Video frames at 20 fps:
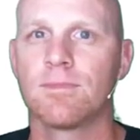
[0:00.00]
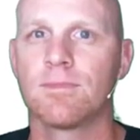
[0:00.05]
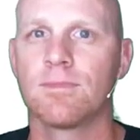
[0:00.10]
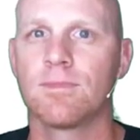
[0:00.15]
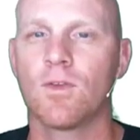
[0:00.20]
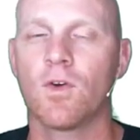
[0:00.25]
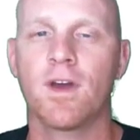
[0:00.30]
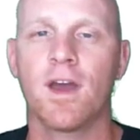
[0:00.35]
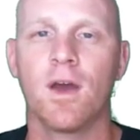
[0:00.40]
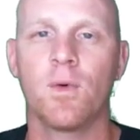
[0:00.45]

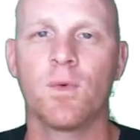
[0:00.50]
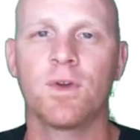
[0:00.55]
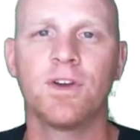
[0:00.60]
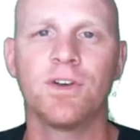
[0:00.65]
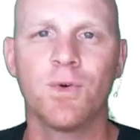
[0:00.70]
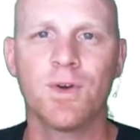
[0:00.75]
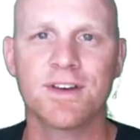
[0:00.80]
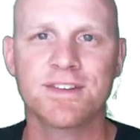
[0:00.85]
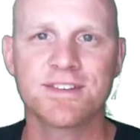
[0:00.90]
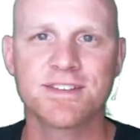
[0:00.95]
Okay, when you're
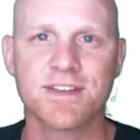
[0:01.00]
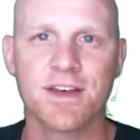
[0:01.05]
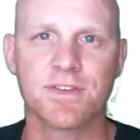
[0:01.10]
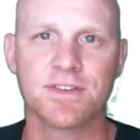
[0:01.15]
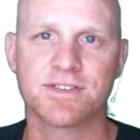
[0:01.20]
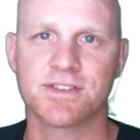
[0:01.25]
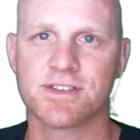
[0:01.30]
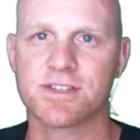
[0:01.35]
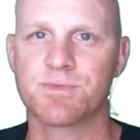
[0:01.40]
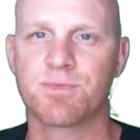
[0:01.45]
doing a
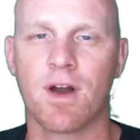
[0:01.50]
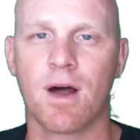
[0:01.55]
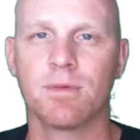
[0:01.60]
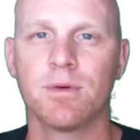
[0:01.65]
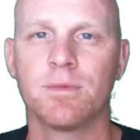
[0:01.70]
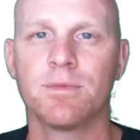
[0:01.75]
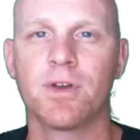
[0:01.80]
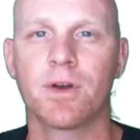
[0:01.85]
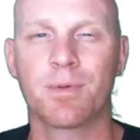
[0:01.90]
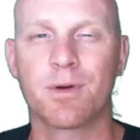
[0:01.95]
synthesis
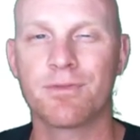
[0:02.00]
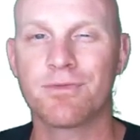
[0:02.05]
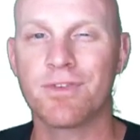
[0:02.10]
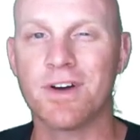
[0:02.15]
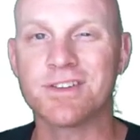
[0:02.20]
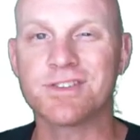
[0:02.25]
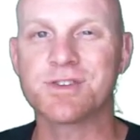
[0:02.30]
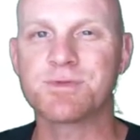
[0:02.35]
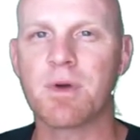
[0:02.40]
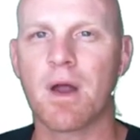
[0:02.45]
problem, your
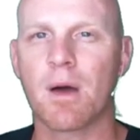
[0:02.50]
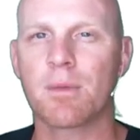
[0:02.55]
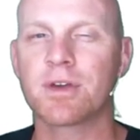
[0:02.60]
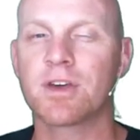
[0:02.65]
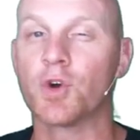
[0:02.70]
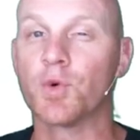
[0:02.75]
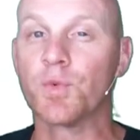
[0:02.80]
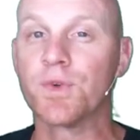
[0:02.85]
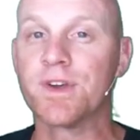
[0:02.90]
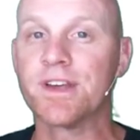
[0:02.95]
professor's probably going
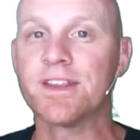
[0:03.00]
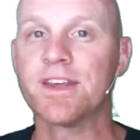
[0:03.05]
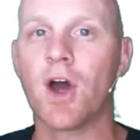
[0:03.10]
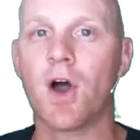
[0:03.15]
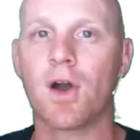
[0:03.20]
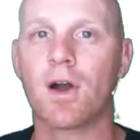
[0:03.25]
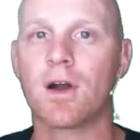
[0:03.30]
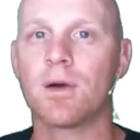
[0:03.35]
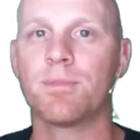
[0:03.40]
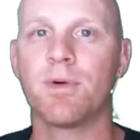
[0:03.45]
to really
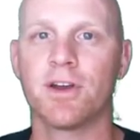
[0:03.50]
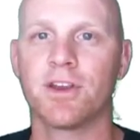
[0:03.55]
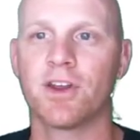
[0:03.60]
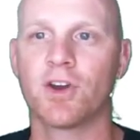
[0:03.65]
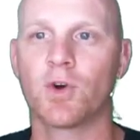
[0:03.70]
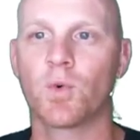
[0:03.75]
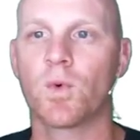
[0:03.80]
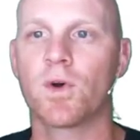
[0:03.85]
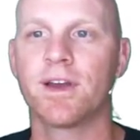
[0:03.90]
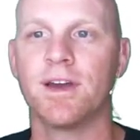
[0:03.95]
harp on you to
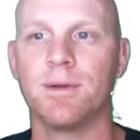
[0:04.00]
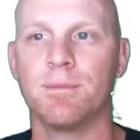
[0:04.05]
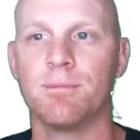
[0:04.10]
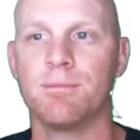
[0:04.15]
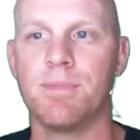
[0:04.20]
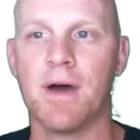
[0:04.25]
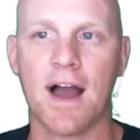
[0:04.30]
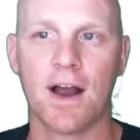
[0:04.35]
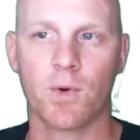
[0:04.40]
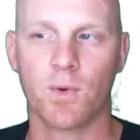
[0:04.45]
work it
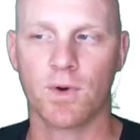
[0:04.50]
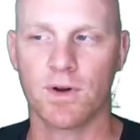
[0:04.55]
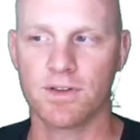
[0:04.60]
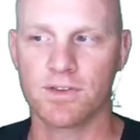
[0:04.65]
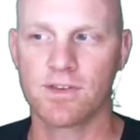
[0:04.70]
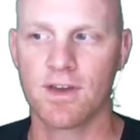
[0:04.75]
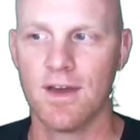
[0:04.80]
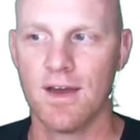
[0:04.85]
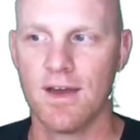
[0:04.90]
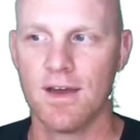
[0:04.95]

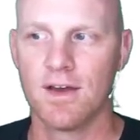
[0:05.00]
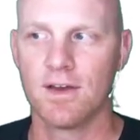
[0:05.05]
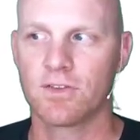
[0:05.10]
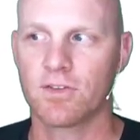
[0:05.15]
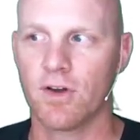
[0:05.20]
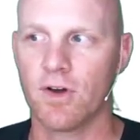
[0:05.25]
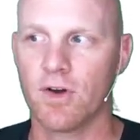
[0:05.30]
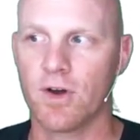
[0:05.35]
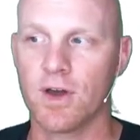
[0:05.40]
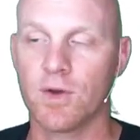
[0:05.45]
backwards.
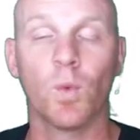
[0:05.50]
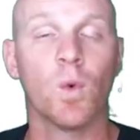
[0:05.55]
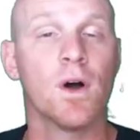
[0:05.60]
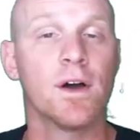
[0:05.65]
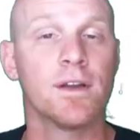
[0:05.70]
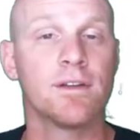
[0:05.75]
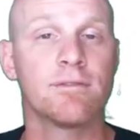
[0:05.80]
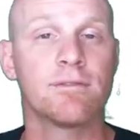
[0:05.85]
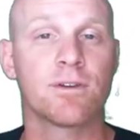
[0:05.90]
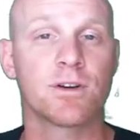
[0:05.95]
So, and
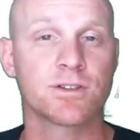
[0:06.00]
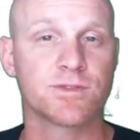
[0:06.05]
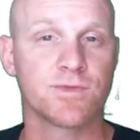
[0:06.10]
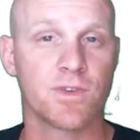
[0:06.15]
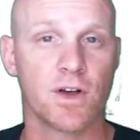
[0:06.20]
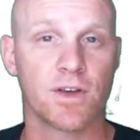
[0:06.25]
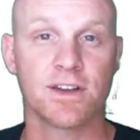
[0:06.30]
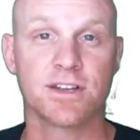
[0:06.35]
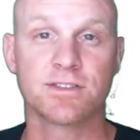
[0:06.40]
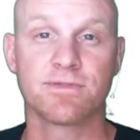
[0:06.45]
one, first of
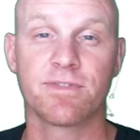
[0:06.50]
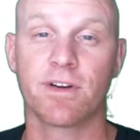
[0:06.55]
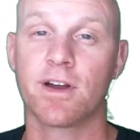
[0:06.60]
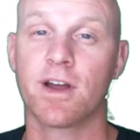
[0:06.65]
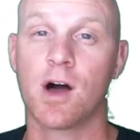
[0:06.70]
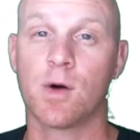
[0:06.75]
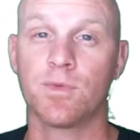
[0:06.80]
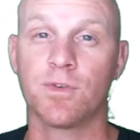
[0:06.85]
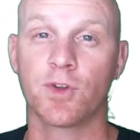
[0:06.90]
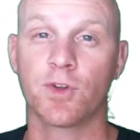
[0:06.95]
all, it is very
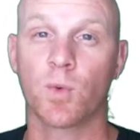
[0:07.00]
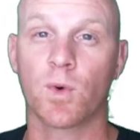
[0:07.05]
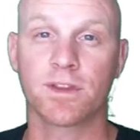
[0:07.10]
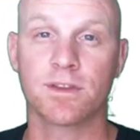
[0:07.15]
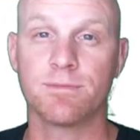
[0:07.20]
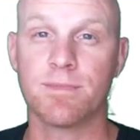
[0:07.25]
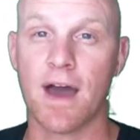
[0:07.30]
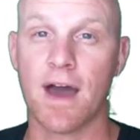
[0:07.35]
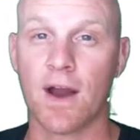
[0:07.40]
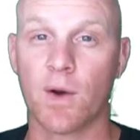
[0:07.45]
helpful to work
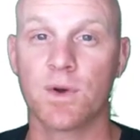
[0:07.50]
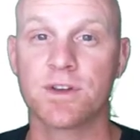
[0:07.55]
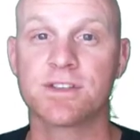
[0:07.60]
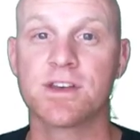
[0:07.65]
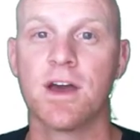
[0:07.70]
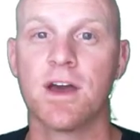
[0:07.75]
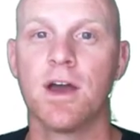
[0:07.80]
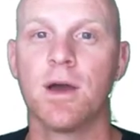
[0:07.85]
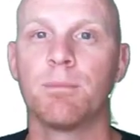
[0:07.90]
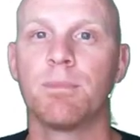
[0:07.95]
them backwards,
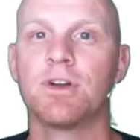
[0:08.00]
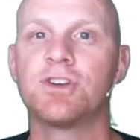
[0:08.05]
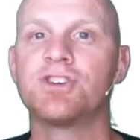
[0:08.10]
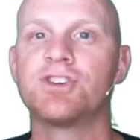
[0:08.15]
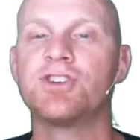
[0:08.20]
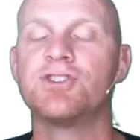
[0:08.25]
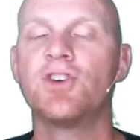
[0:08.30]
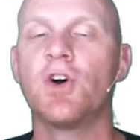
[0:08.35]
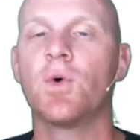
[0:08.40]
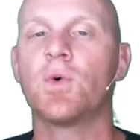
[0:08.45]
but you
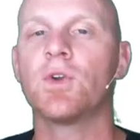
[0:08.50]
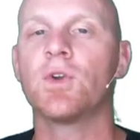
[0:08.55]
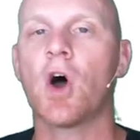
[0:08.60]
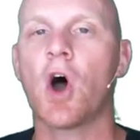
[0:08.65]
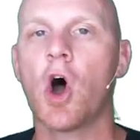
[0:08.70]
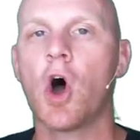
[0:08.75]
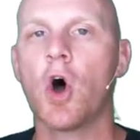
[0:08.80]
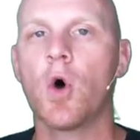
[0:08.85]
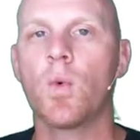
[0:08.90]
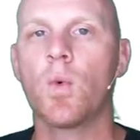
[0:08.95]
don't
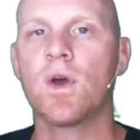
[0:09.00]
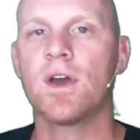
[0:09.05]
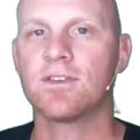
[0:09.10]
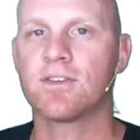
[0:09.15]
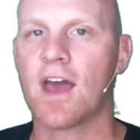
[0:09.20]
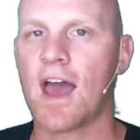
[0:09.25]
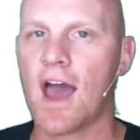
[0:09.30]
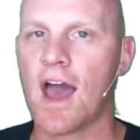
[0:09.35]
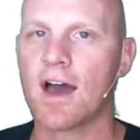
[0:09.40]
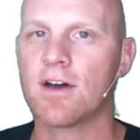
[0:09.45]
always
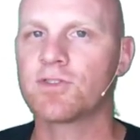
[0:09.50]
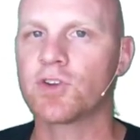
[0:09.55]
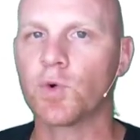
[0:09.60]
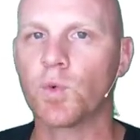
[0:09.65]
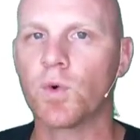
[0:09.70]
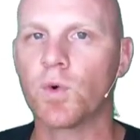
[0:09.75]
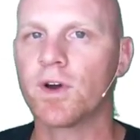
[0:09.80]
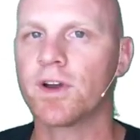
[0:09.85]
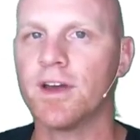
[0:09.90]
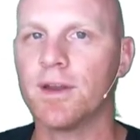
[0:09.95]
have to
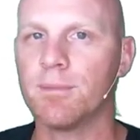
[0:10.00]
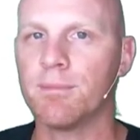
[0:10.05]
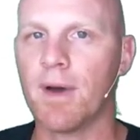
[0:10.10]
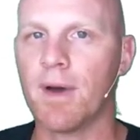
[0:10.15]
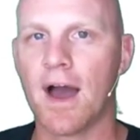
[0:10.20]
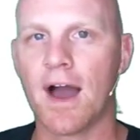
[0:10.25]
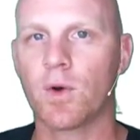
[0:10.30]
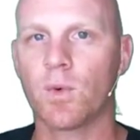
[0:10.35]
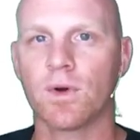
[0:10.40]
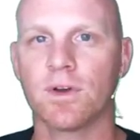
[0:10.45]
work it
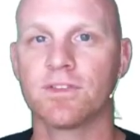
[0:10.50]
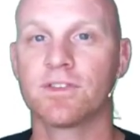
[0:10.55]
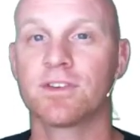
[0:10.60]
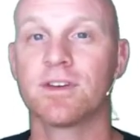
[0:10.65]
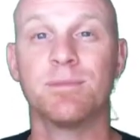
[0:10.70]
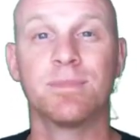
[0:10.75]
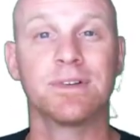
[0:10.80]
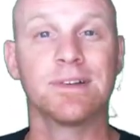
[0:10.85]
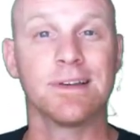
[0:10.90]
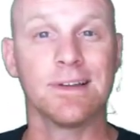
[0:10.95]
backwards
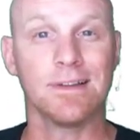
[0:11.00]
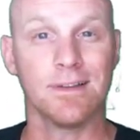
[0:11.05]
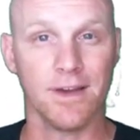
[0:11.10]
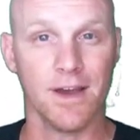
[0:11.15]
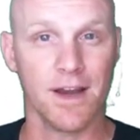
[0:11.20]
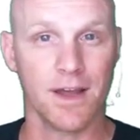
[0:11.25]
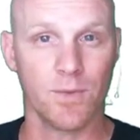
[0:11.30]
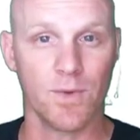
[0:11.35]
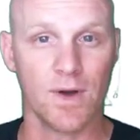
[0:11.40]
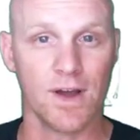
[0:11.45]
completely
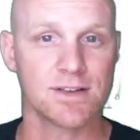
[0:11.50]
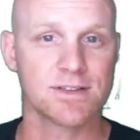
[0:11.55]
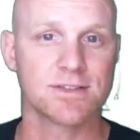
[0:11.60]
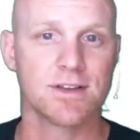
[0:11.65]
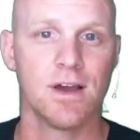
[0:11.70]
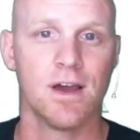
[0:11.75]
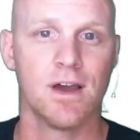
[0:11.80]
anyways.